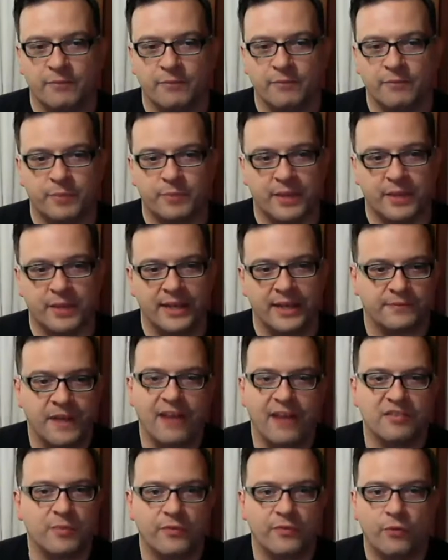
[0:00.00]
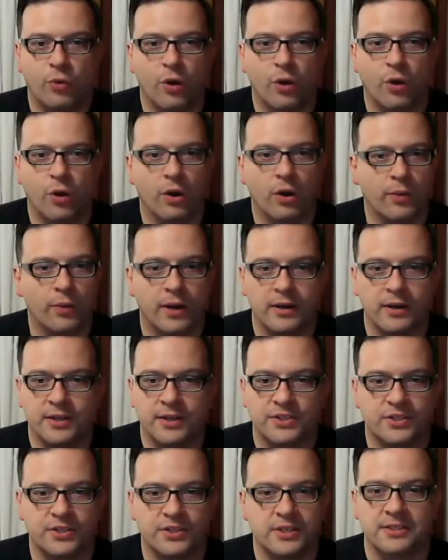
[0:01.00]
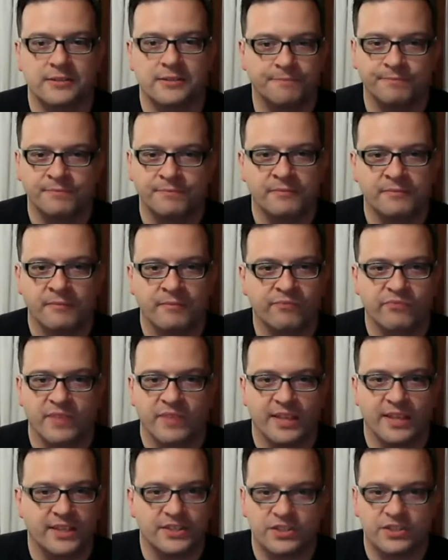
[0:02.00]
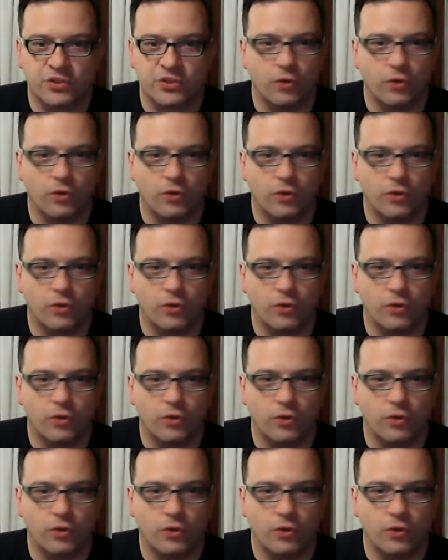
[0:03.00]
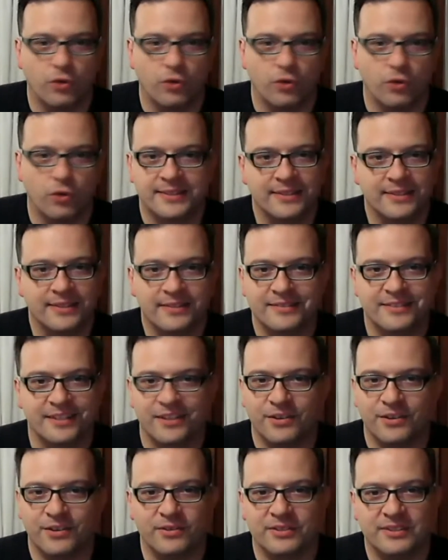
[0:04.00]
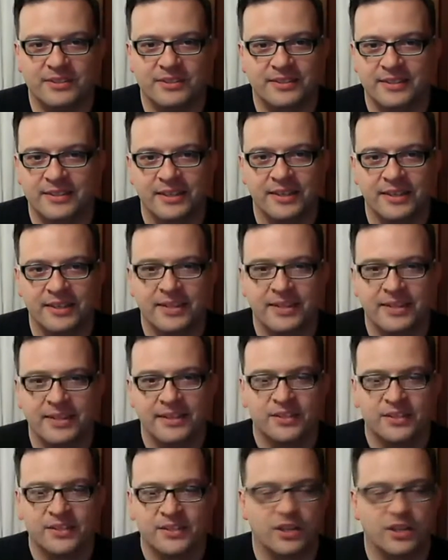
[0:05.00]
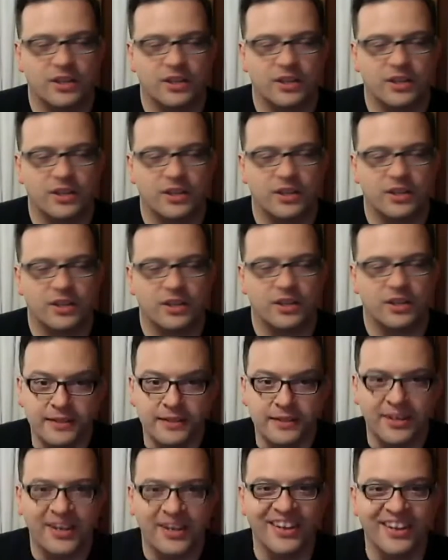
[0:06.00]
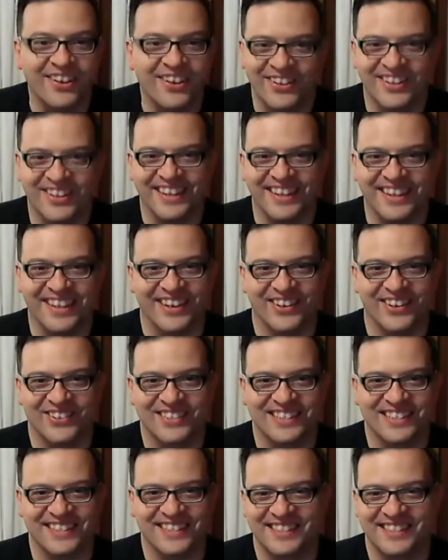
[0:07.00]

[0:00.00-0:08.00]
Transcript: played some fives before where it's so floppy. It's, you know, it's almost useless. You